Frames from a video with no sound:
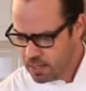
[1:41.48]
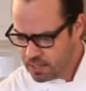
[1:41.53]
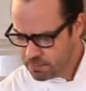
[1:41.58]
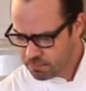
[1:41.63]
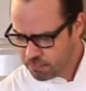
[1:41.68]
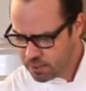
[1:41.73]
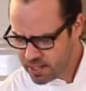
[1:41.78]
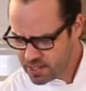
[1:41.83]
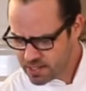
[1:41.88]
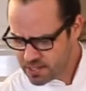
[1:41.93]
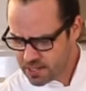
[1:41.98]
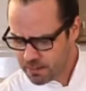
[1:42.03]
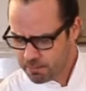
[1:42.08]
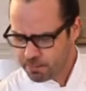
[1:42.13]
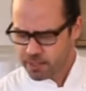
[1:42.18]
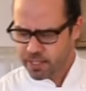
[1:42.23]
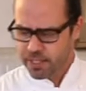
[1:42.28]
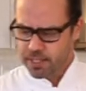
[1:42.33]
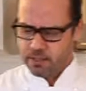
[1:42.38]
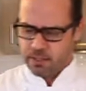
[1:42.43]
Pretty
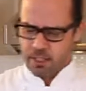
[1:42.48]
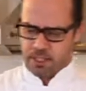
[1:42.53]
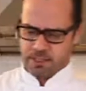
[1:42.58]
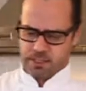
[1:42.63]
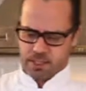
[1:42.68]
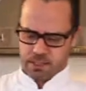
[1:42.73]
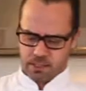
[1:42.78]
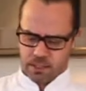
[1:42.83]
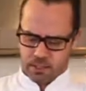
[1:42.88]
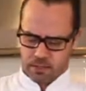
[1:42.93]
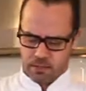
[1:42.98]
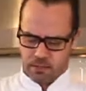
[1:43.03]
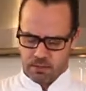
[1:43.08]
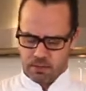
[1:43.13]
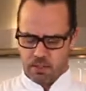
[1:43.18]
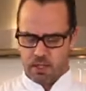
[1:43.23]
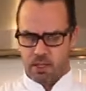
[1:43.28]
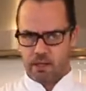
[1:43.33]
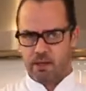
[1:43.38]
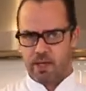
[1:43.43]
simply, it's just got
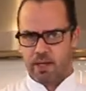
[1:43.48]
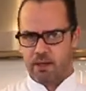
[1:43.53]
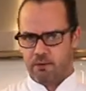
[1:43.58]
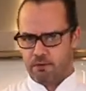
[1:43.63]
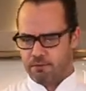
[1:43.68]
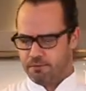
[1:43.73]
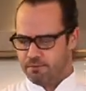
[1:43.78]
a layer of